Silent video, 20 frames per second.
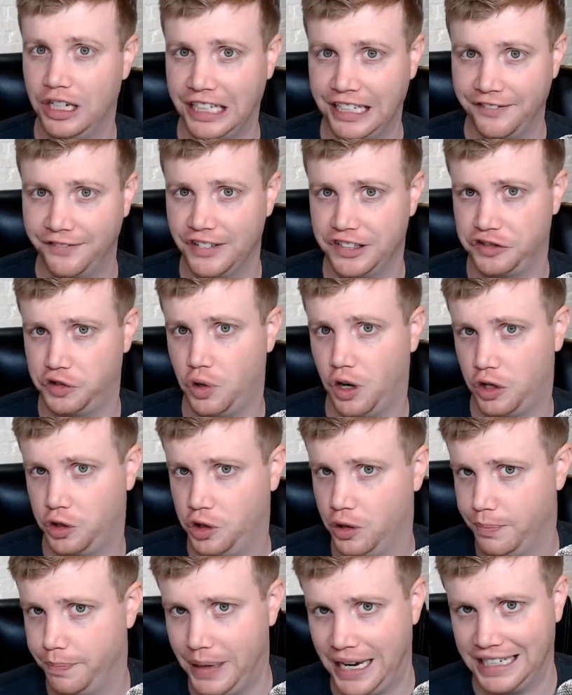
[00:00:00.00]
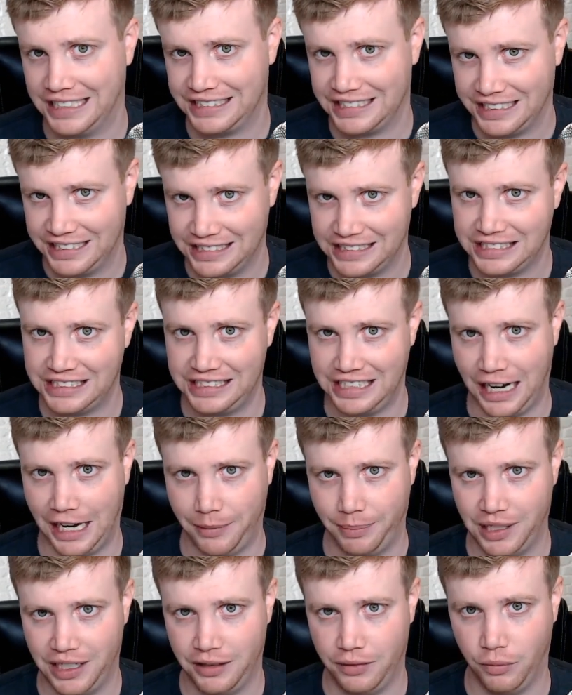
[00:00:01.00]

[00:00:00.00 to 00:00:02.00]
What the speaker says: infrastructure-based Skype.